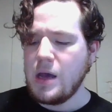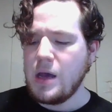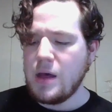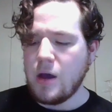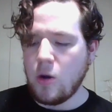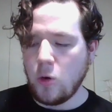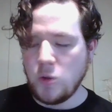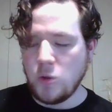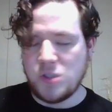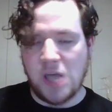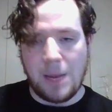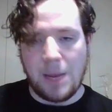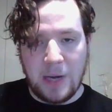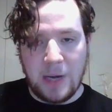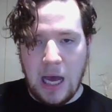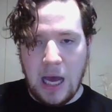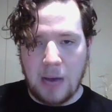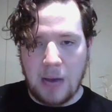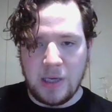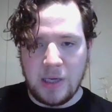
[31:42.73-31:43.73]
Usopp and
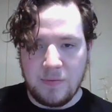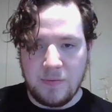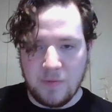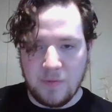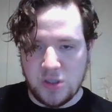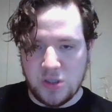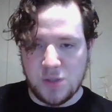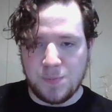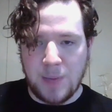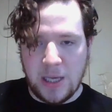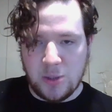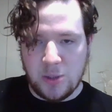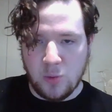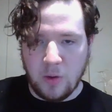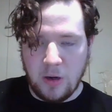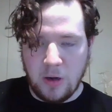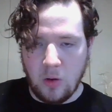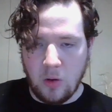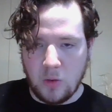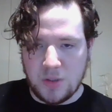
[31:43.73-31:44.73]
Nami versus Page 1
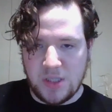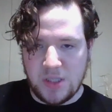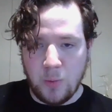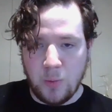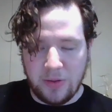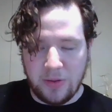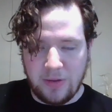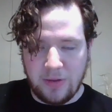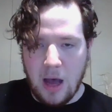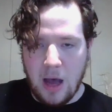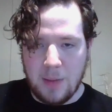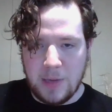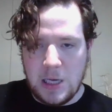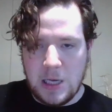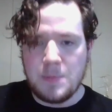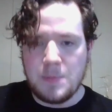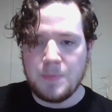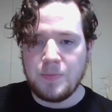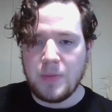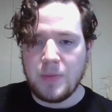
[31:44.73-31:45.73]
and Ulti with Tama.
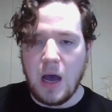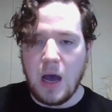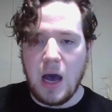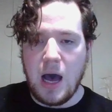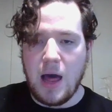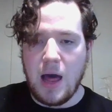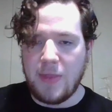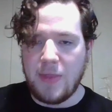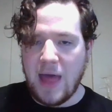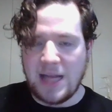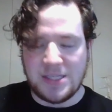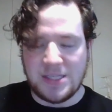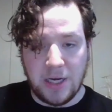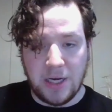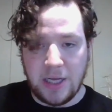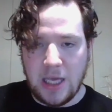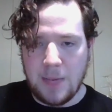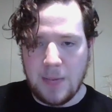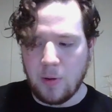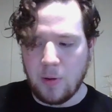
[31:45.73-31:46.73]
That's going to
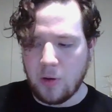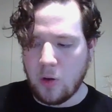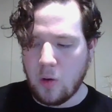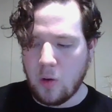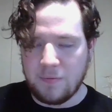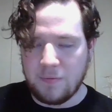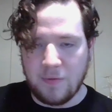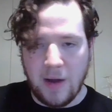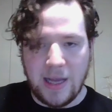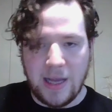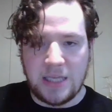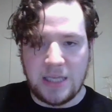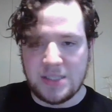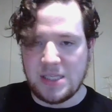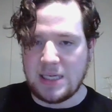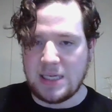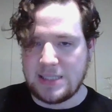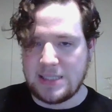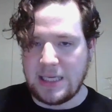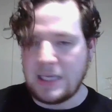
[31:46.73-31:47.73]
keep on going. Frankie and
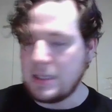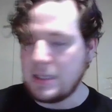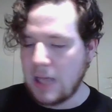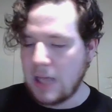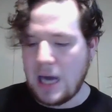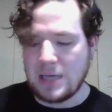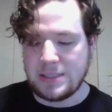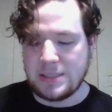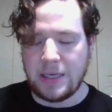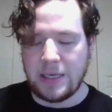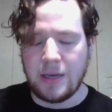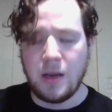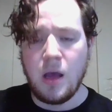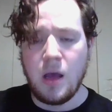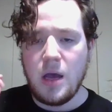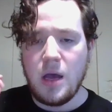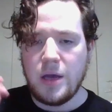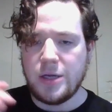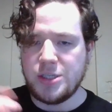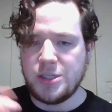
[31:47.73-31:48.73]
Sasuke locked in.
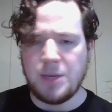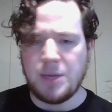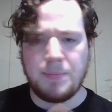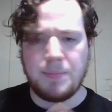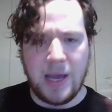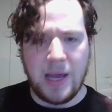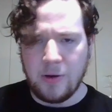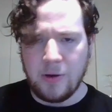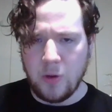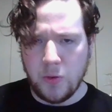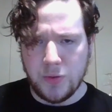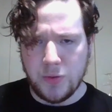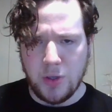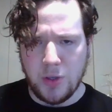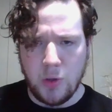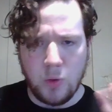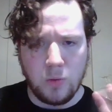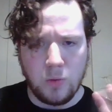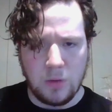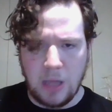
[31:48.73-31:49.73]
Jinbei and Who's
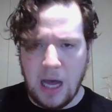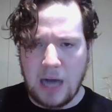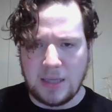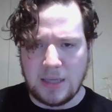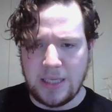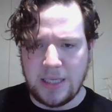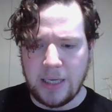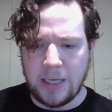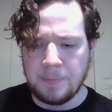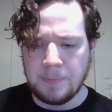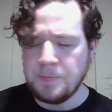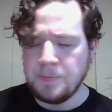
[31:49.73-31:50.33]
Who locked in.